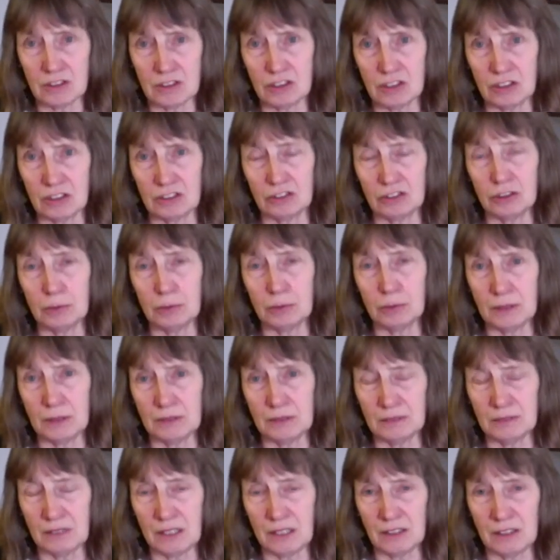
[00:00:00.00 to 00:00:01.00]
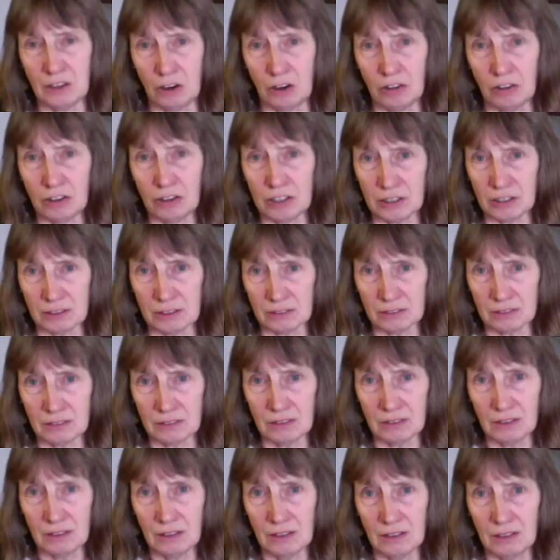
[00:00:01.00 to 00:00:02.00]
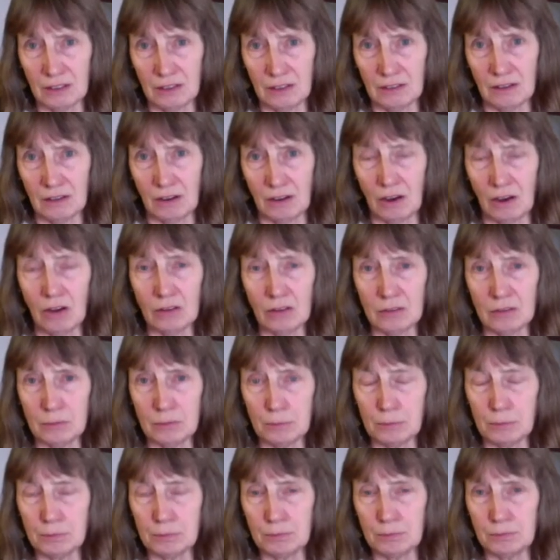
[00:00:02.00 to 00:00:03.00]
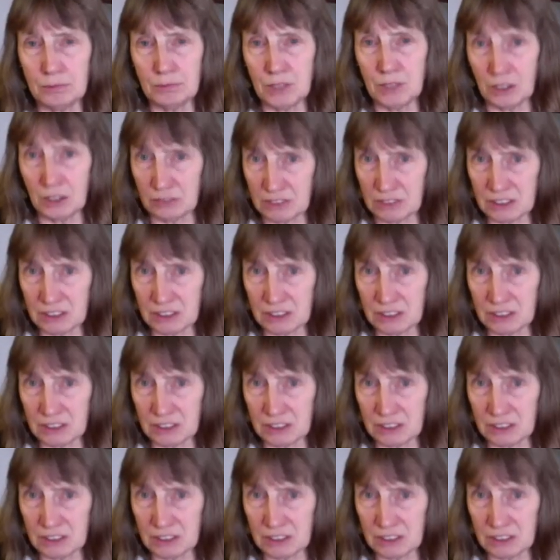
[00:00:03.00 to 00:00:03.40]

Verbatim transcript: a group in, in Oregon on you know,